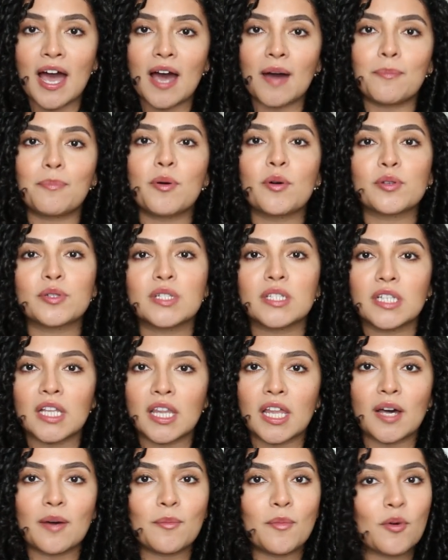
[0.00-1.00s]
I'm posting a
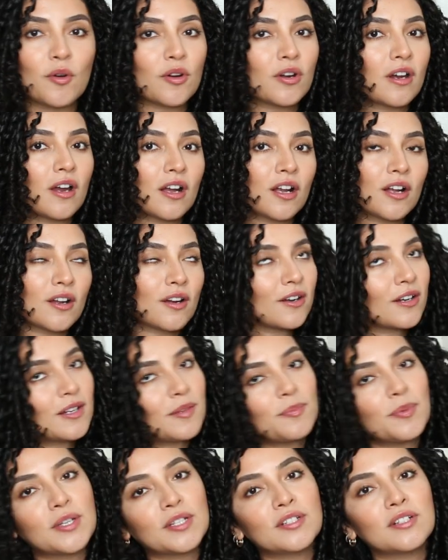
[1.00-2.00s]
lot more
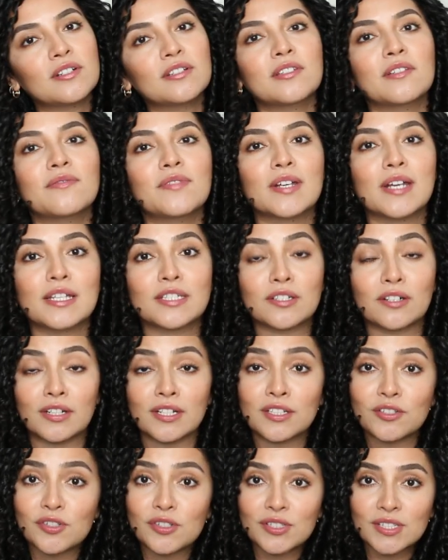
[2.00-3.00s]
curly pictures if you guys are
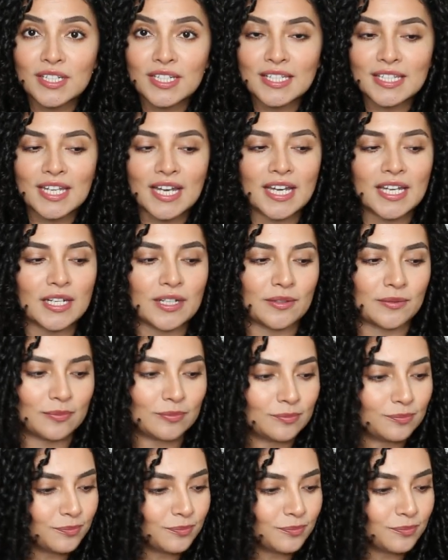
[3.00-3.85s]
interested in that.